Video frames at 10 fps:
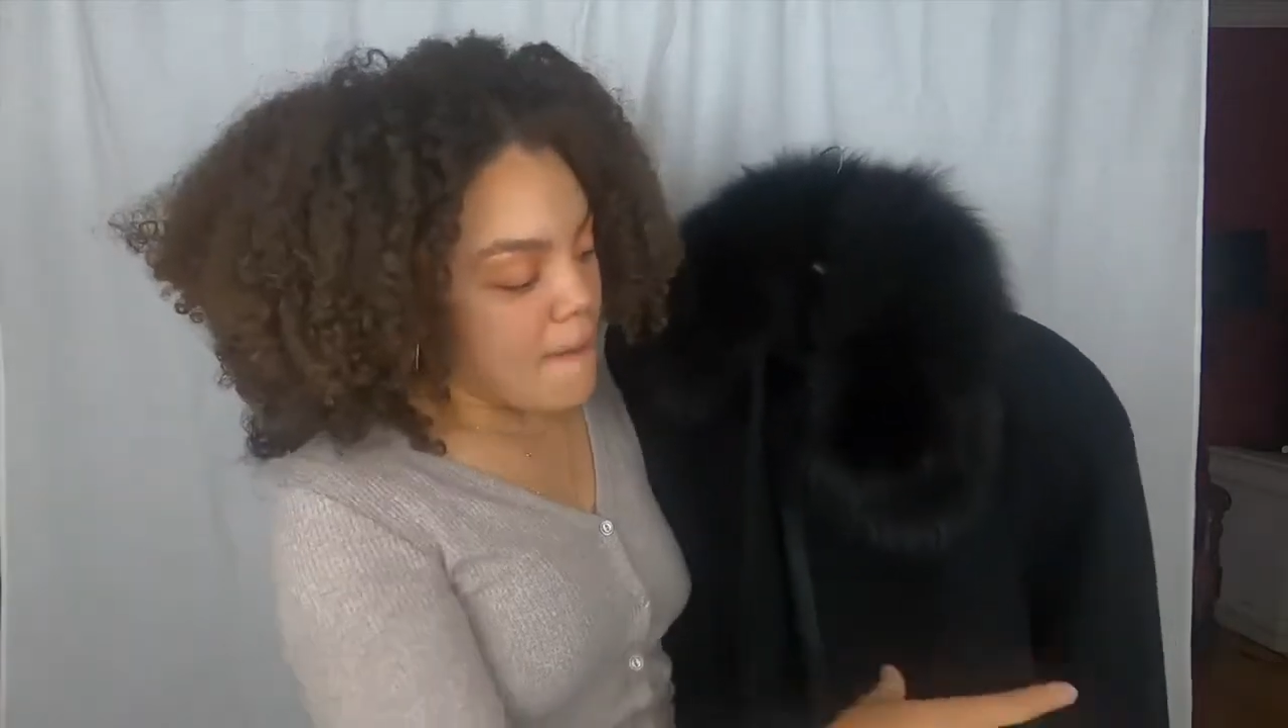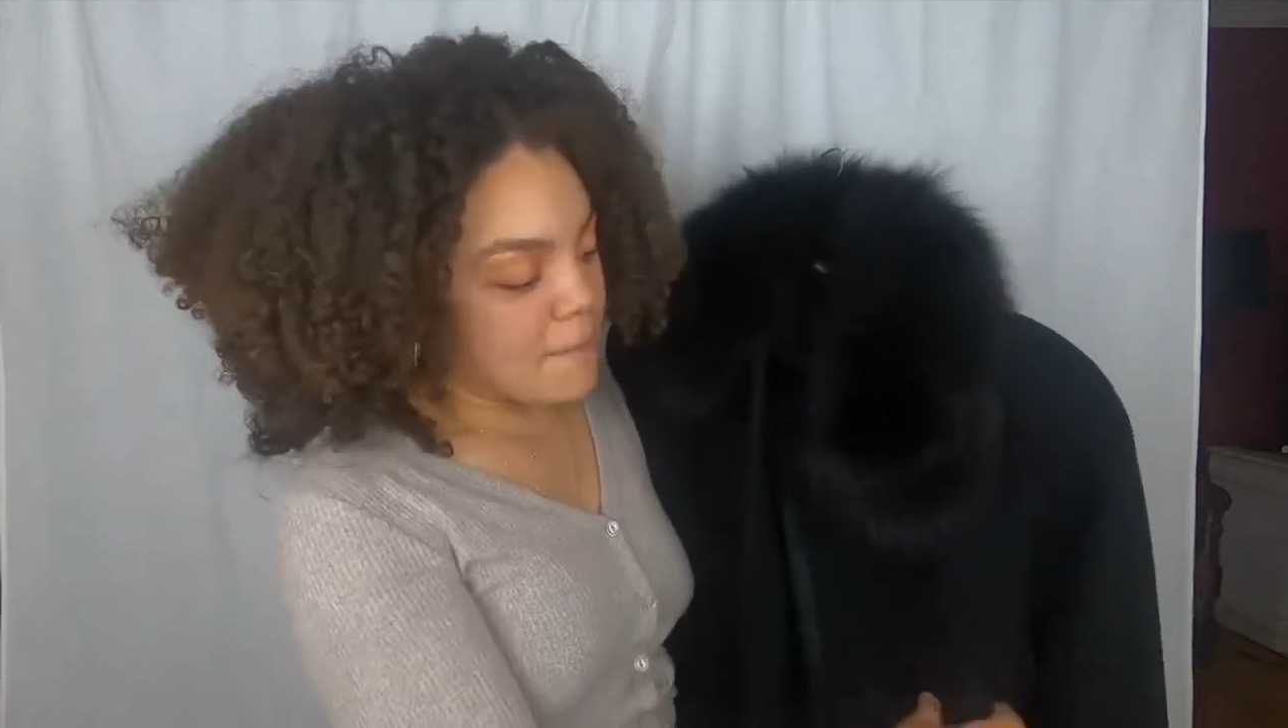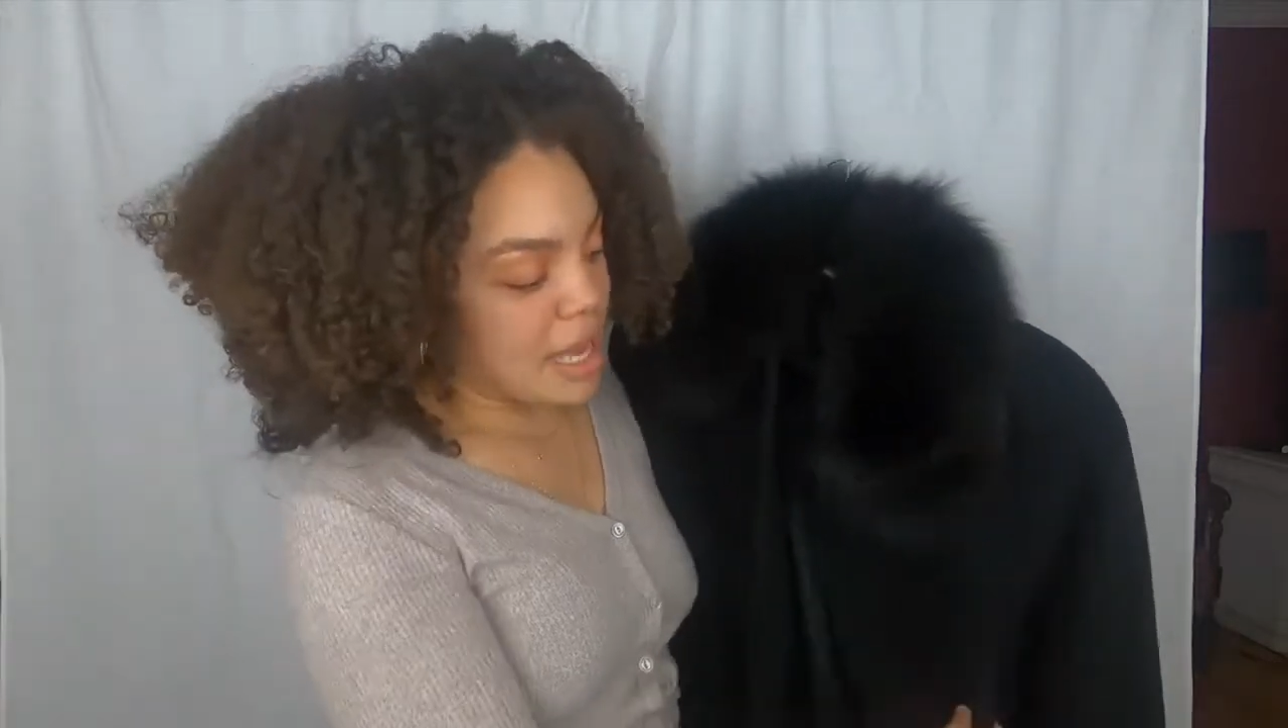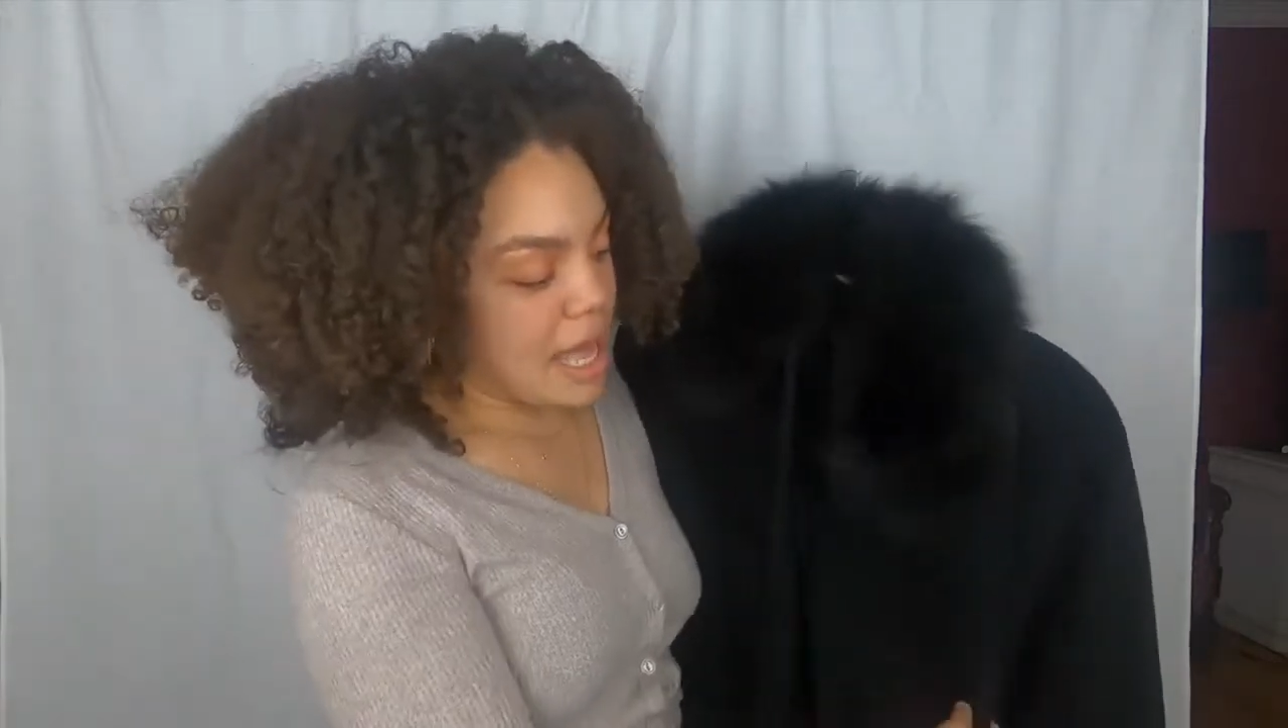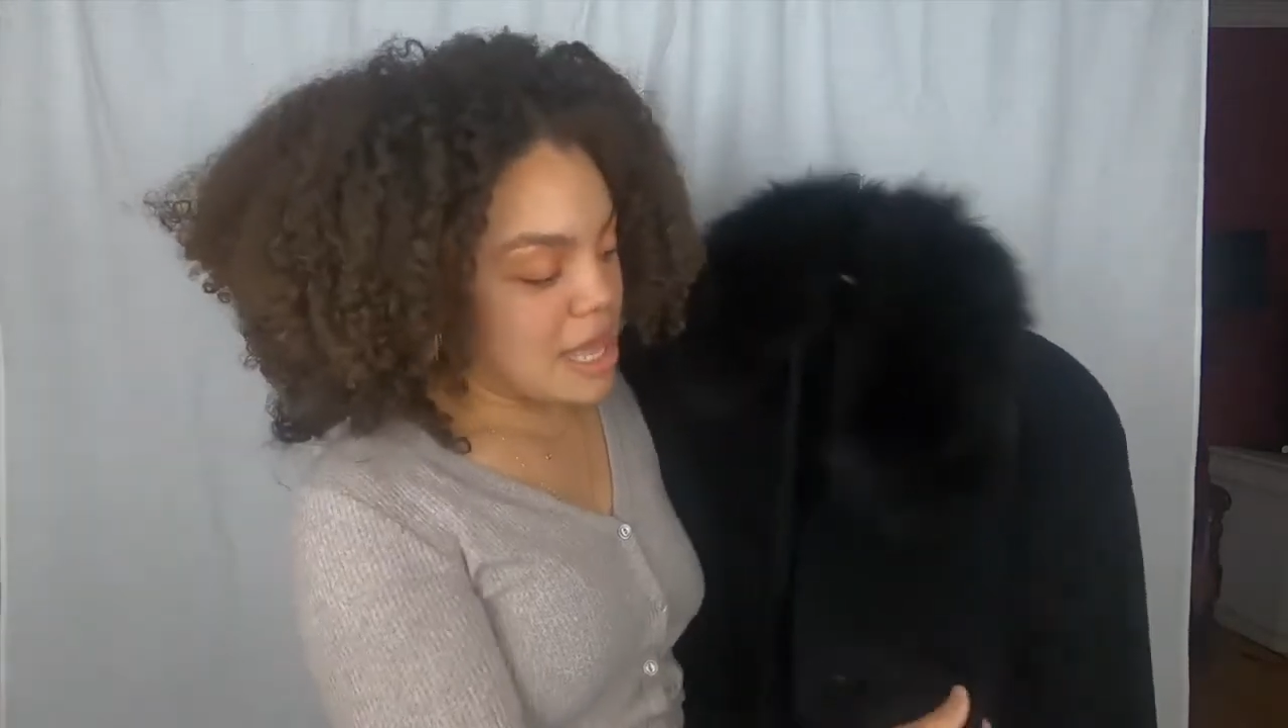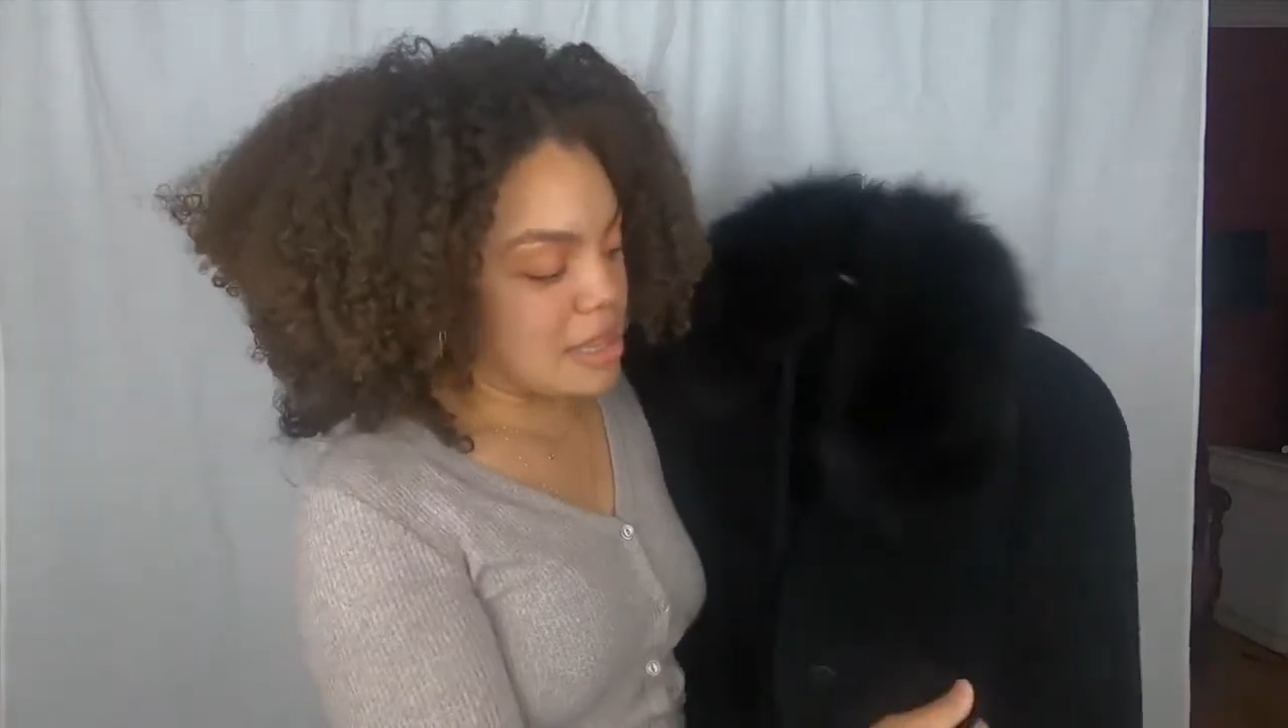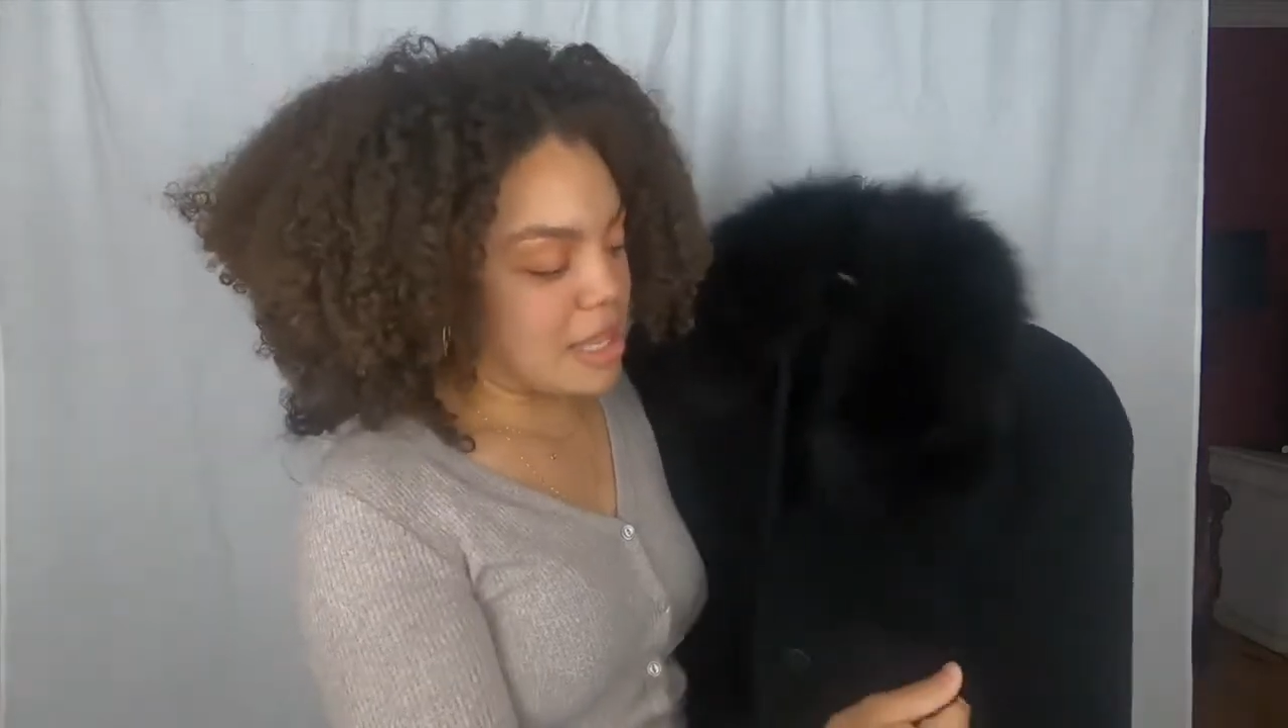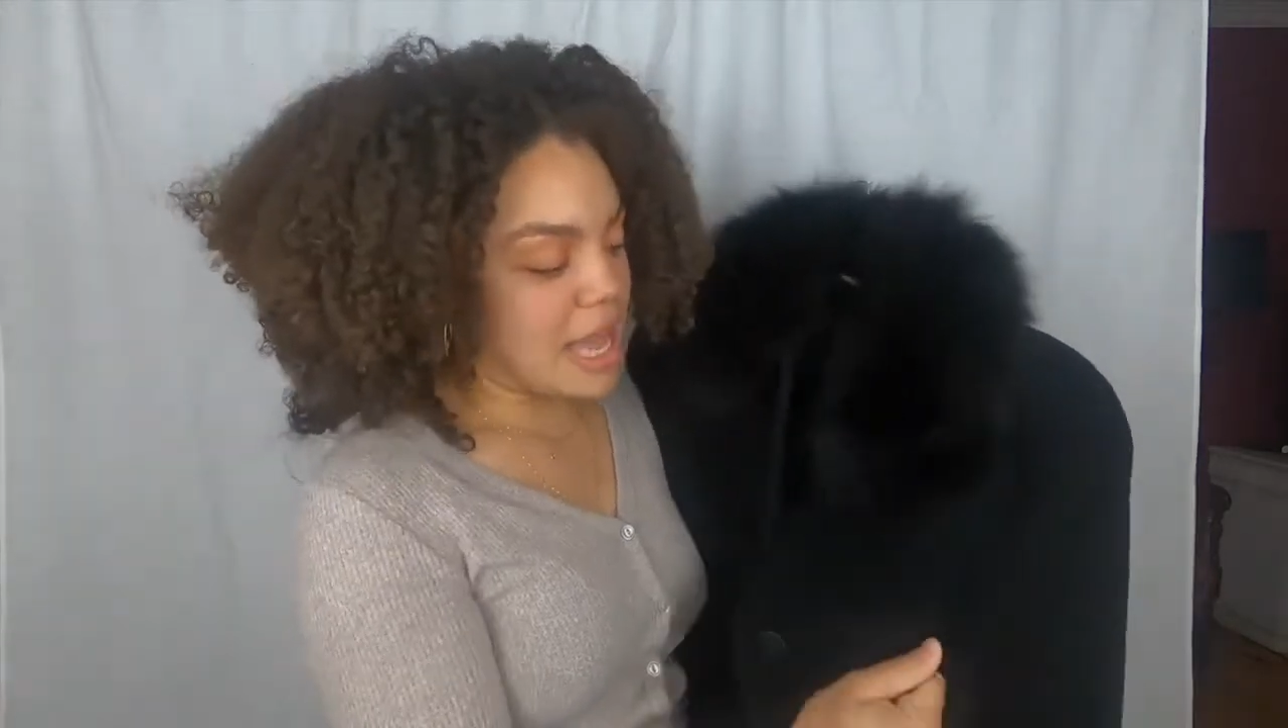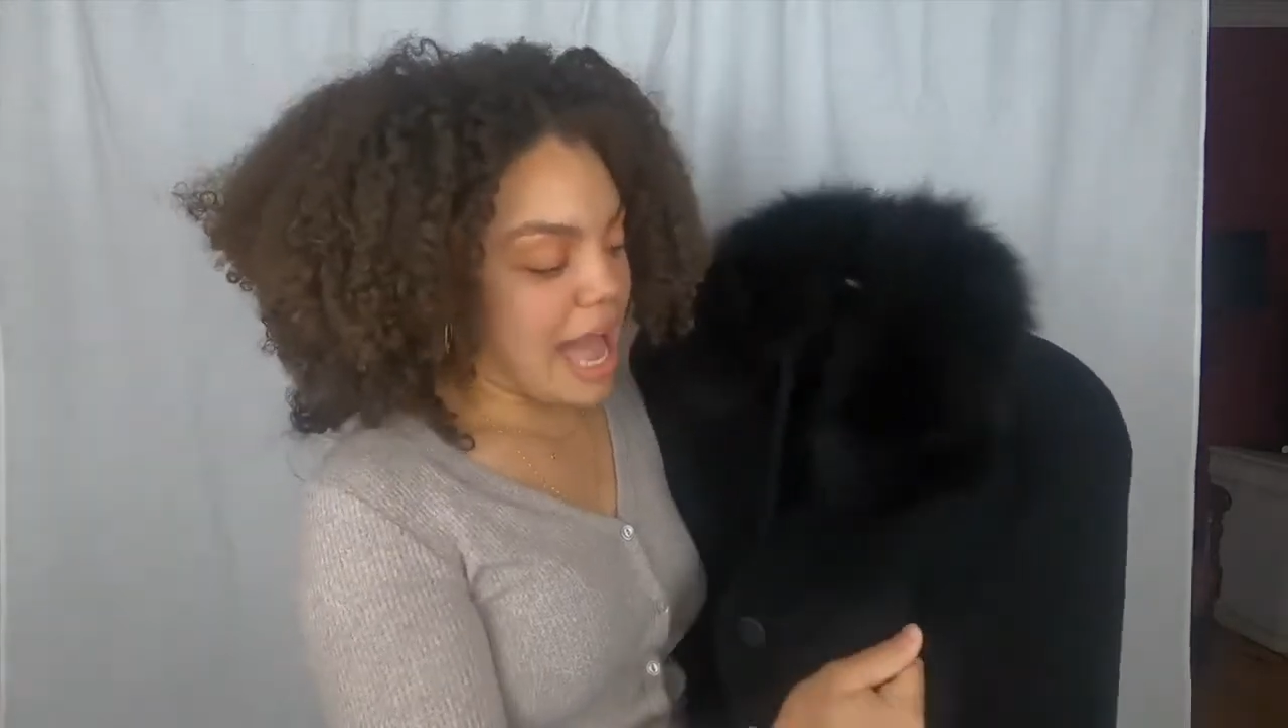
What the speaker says: but the